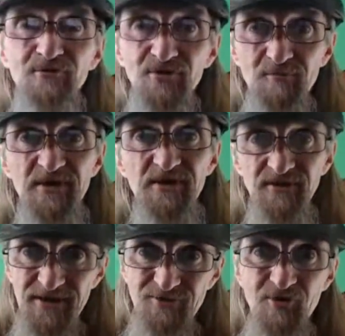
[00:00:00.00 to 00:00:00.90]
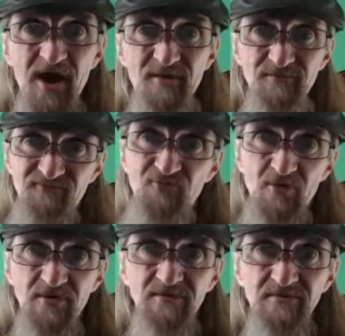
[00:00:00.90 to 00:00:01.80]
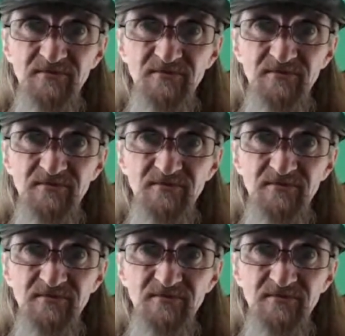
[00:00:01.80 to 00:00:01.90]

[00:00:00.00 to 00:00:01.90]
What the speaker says: committed a crime before.